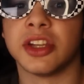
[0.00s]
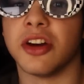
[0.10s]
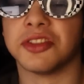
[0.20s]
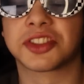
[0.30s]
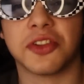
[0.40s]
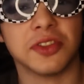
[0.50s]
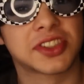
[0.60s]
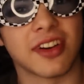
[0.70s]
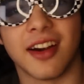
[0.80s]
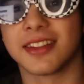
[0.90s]
you know school
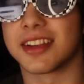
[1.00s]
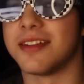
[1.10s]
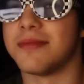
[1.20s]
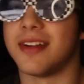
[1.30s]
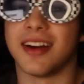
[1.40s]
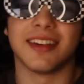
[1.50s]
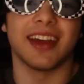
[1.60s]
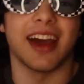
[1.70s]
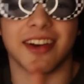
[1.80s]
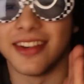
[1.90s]
starts on
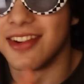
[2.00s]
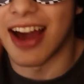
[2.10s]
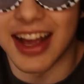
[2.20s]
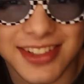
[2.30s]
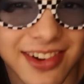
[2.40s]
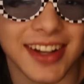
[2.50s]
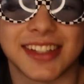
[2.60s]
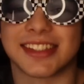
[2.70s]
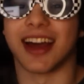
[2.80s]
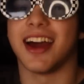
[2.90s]
Monday. I know you guys are
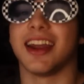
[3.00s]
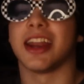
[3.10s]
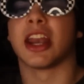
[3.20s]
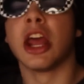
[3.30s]
excited.